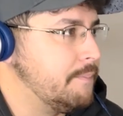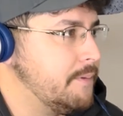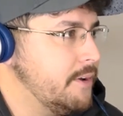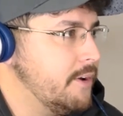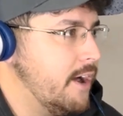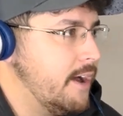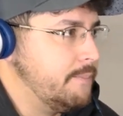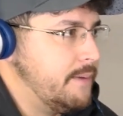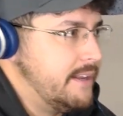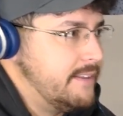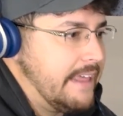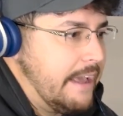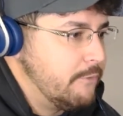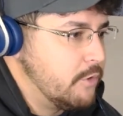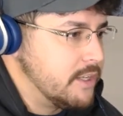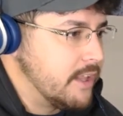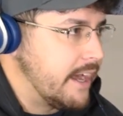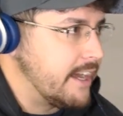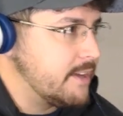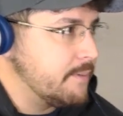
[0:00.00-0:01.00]
You know what I mean? They
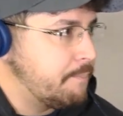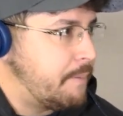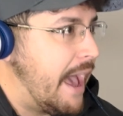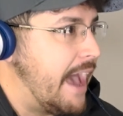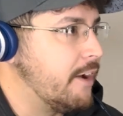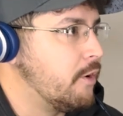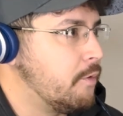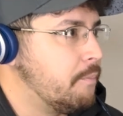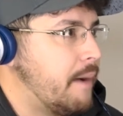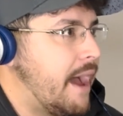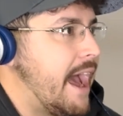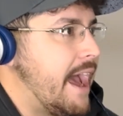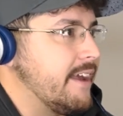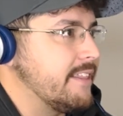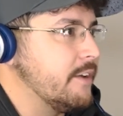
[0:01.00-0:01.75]
would like pedal back.